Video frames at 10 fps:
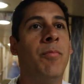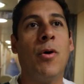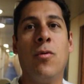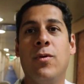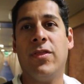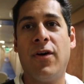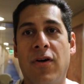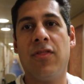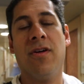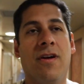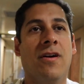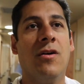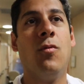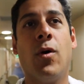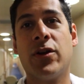boat with all
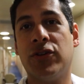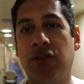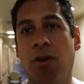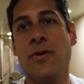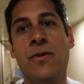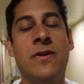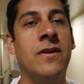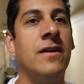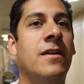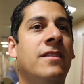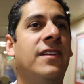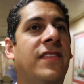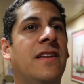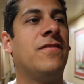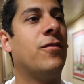the water show that
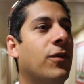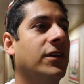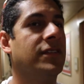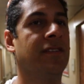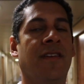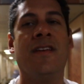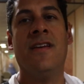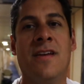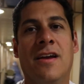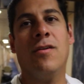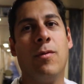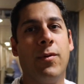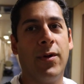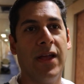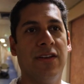they did for us when we
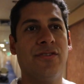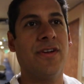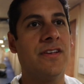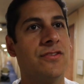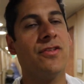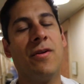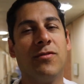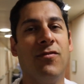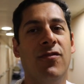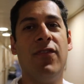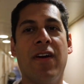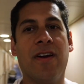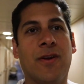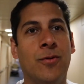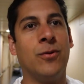were entering, so that was
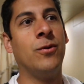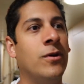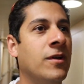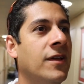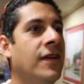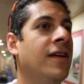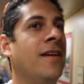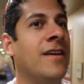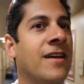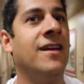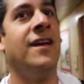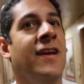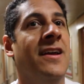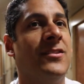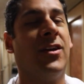very cool.
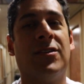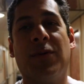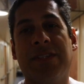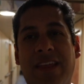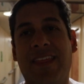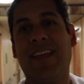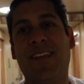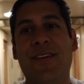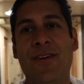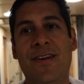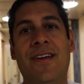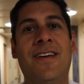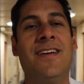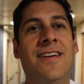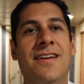So I just want to say thank you
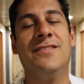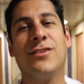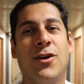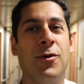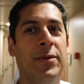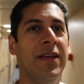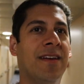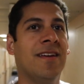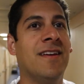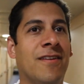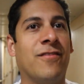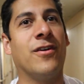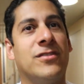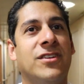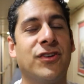to Kobe
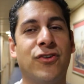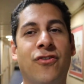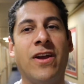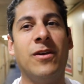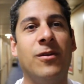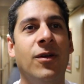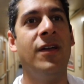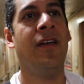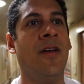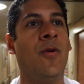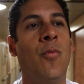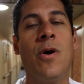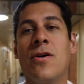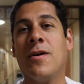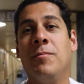for such a great
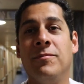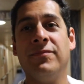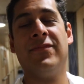welcome.